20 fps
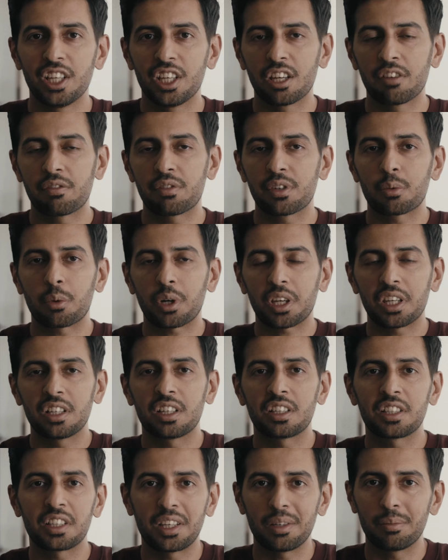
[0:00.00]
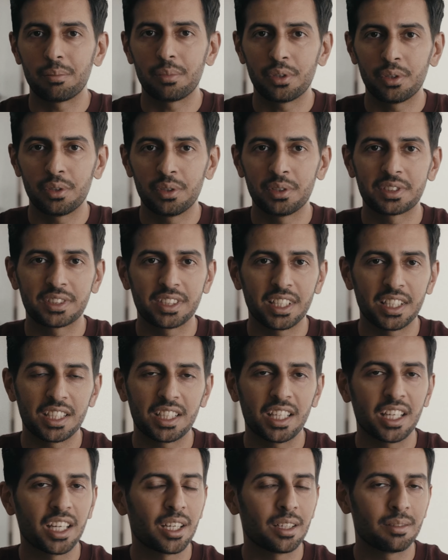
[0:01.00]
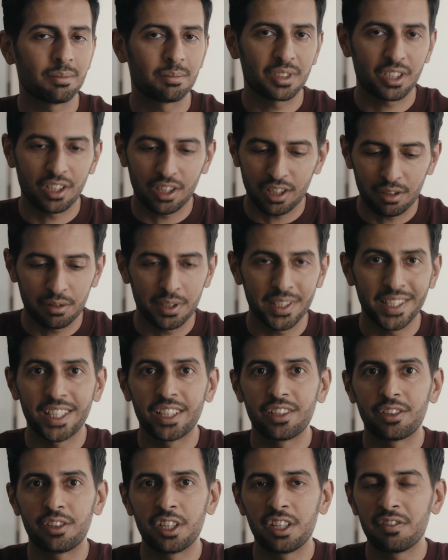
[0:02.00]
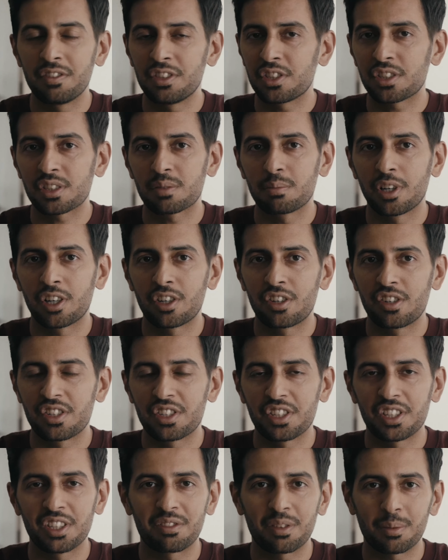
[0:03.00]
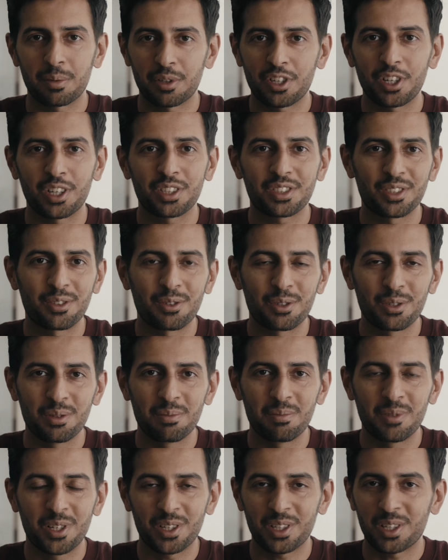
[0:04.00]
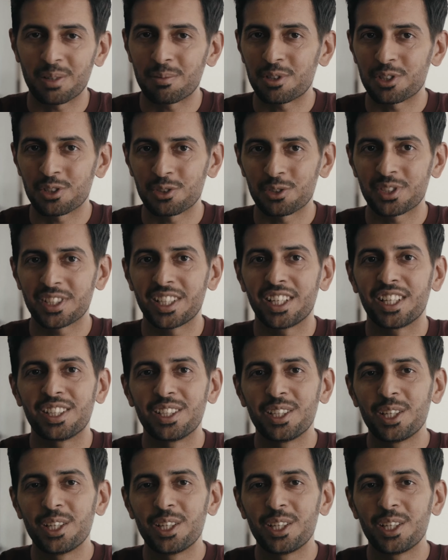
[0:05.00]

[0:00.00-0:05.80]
If you're working on a gimbal, Steadicam, car rig, or even just monitoring from across the room on a commercial set,